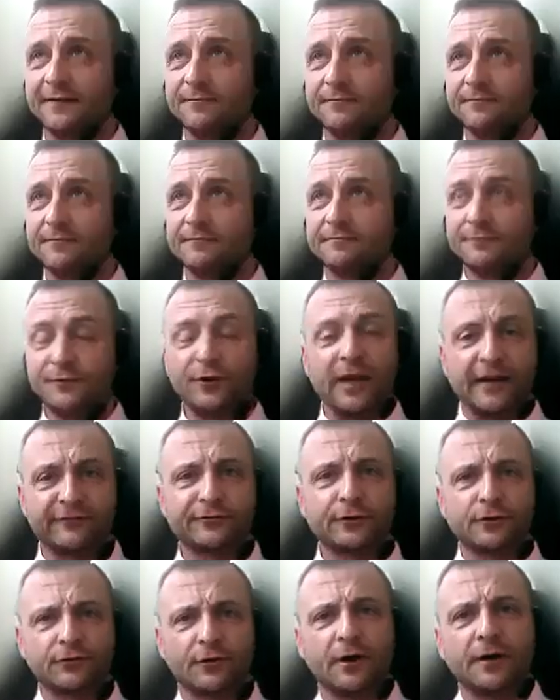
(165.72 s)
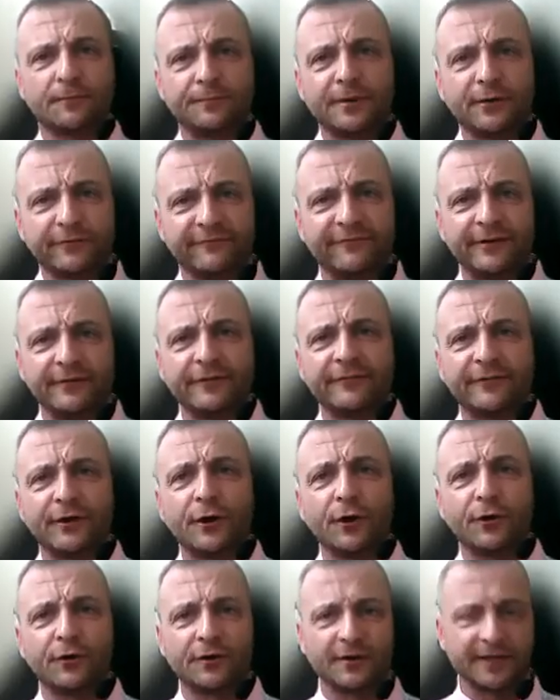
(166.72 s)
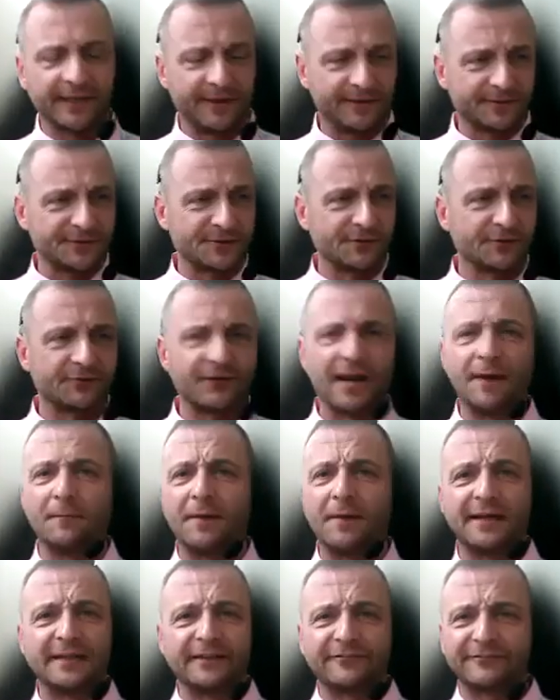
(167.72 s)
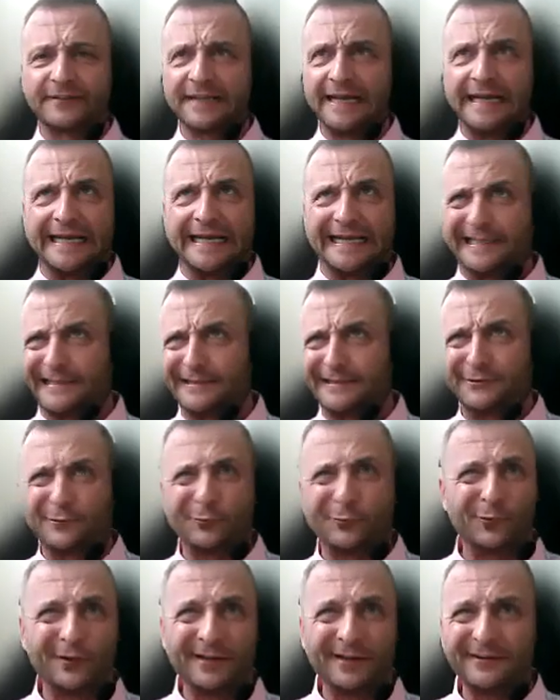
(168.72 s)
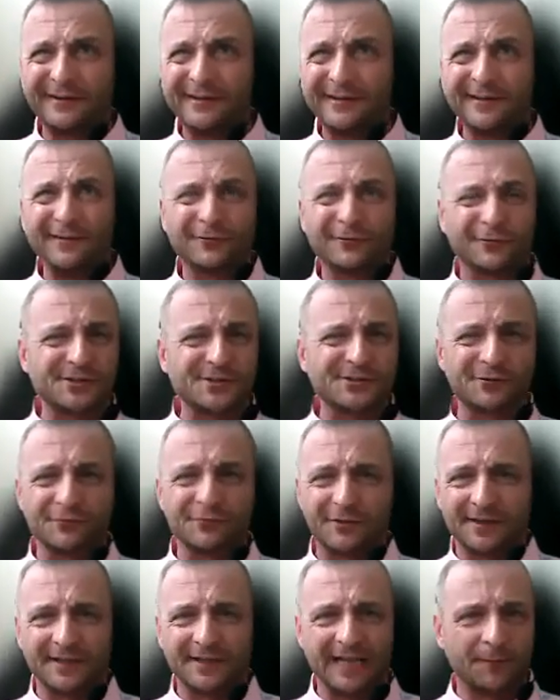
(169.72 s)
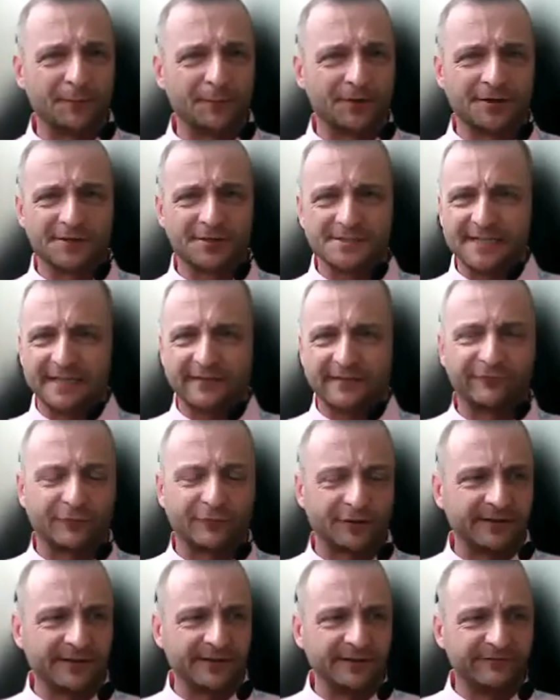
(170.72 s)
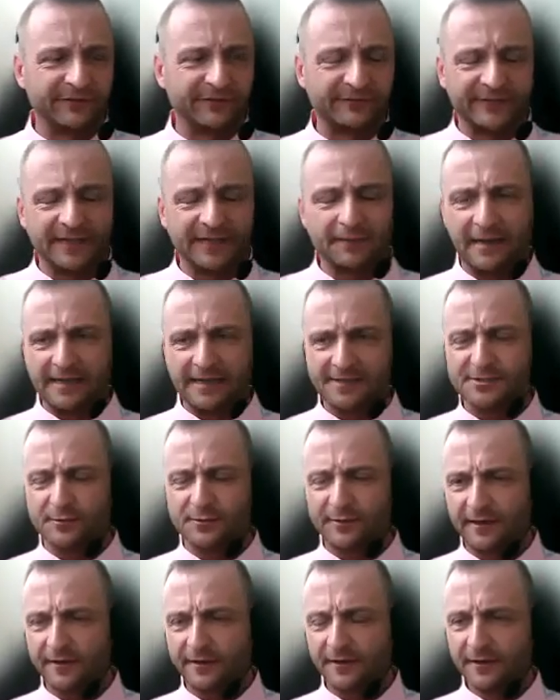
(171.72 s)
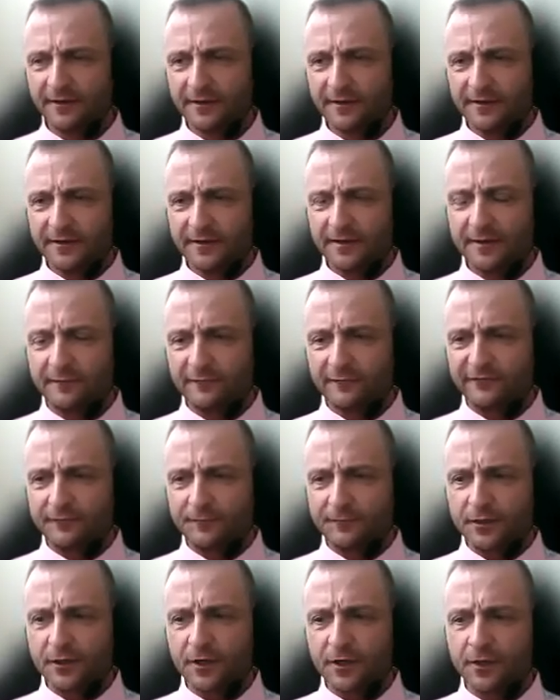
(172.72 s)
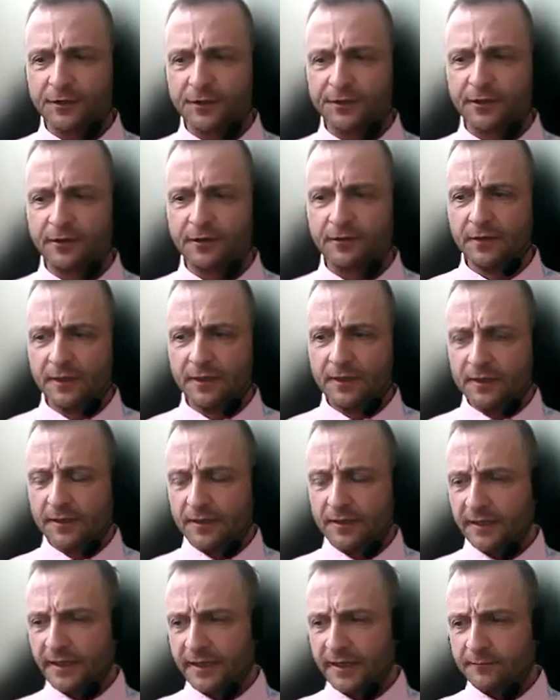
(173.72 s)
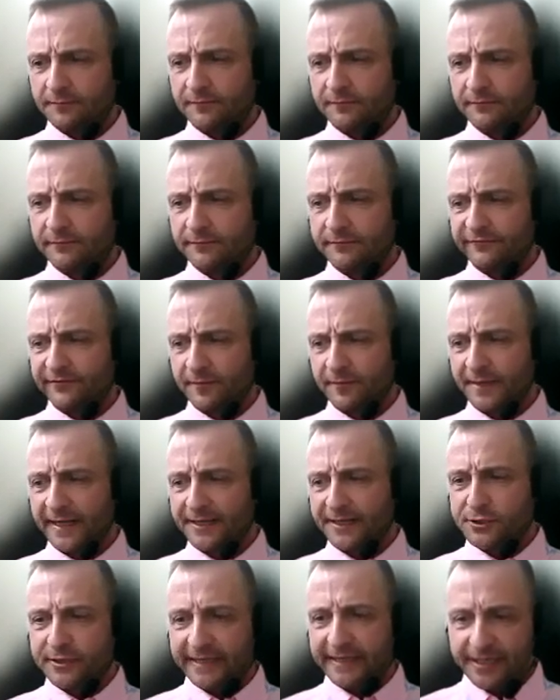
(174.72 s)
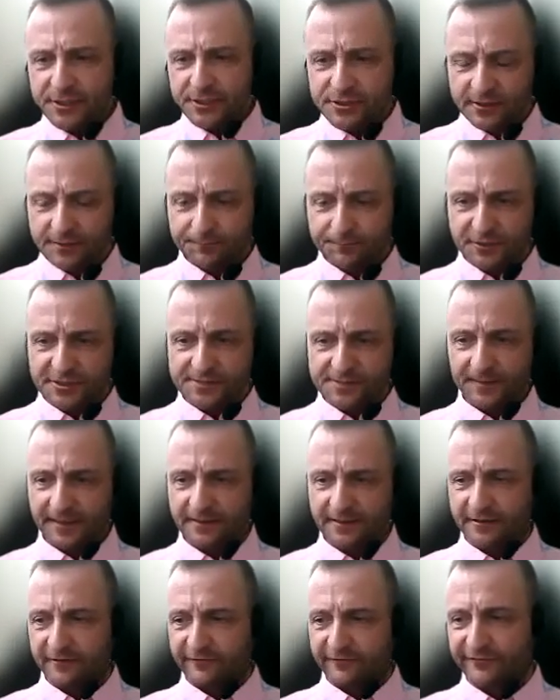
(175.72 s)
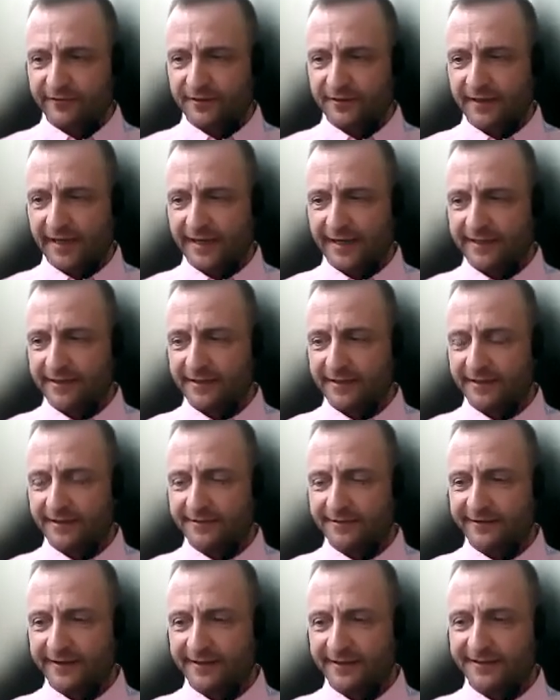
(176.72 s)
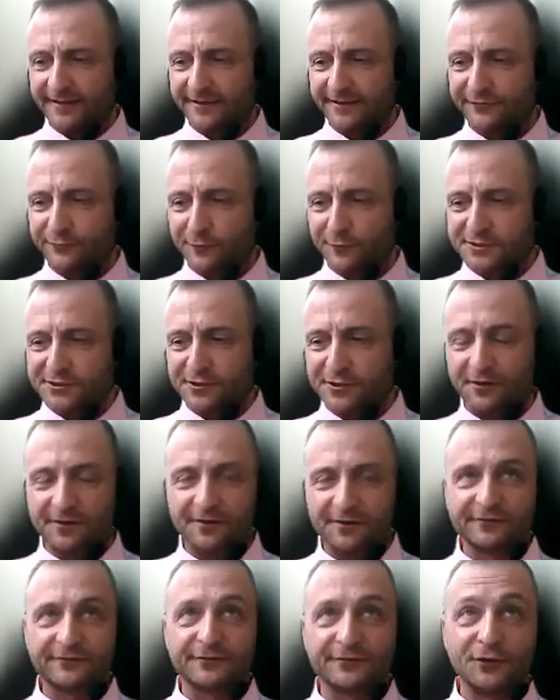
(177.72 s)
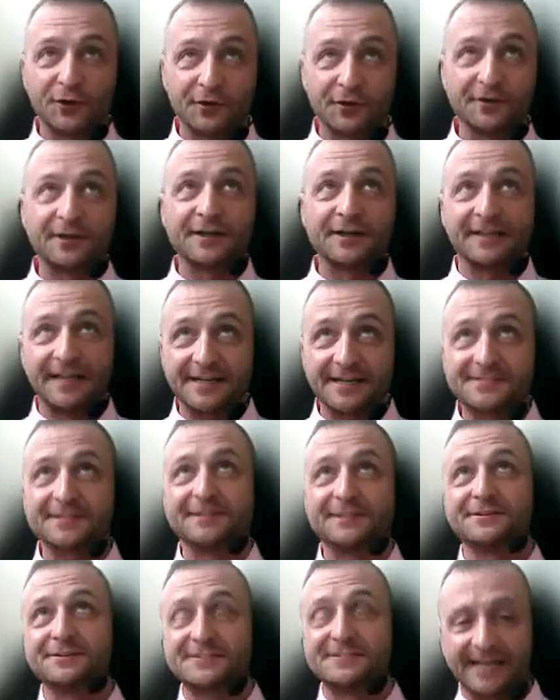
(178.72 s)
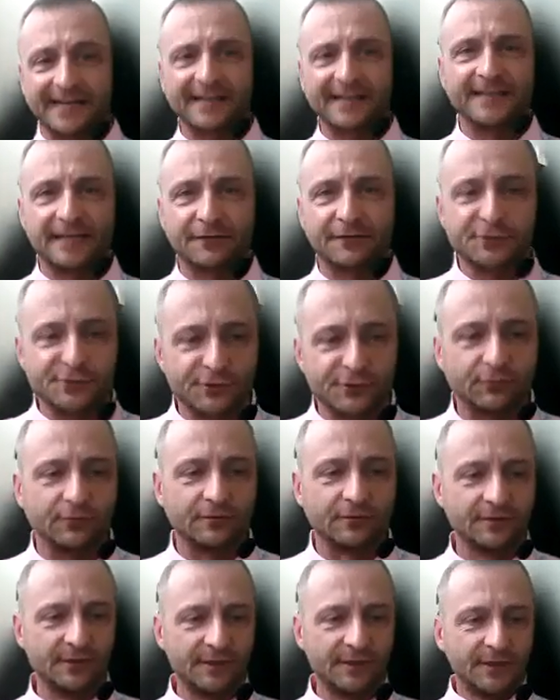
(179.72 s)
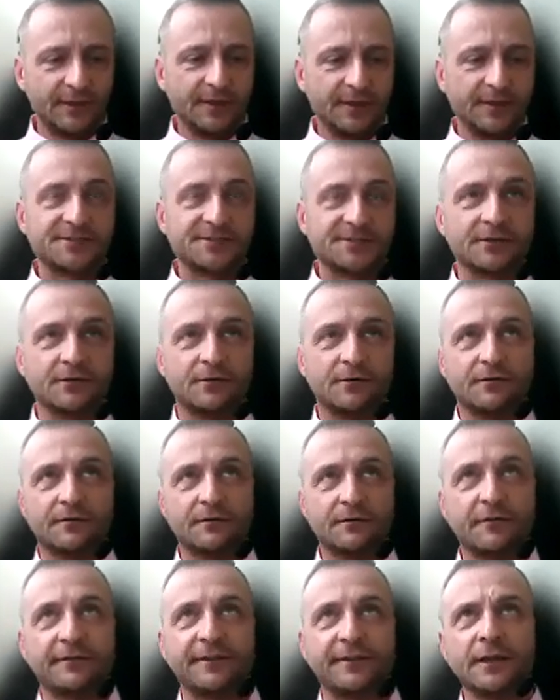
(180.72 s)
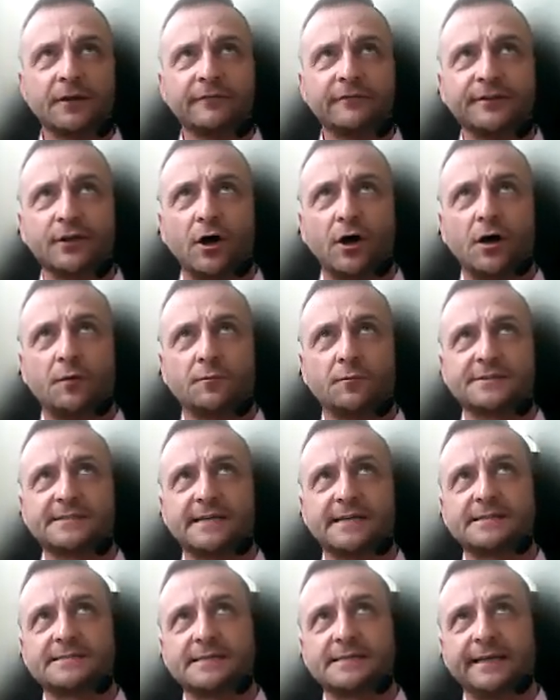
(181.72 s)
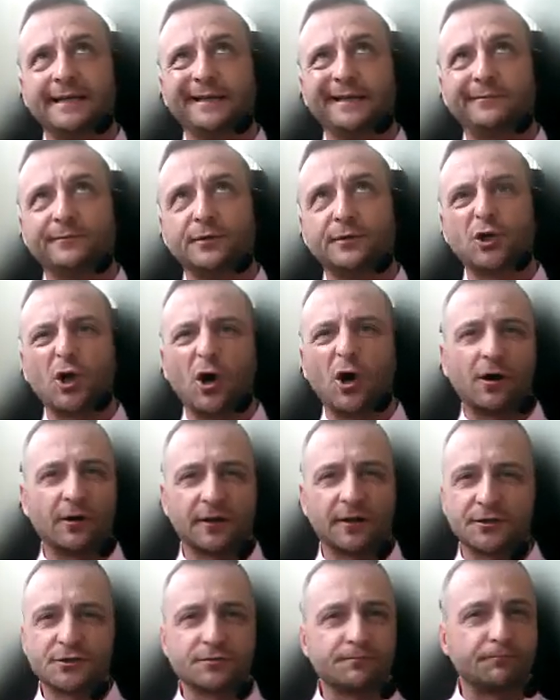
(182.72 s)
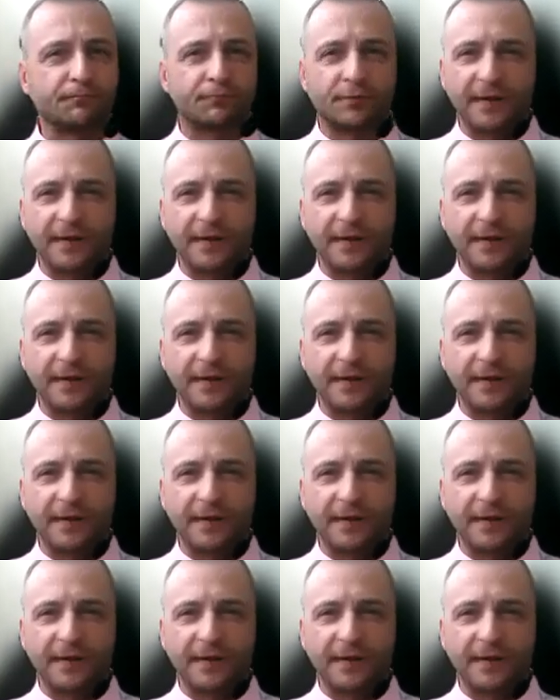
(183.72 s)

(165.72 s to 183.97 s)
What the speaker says: you have to grow up very, very early. So grandma lived like 20 or so kilometers, like 14, 15 miles away from the condo. From an educational perspective, I attended what's called non-classical secondary school. So think of it almost as a college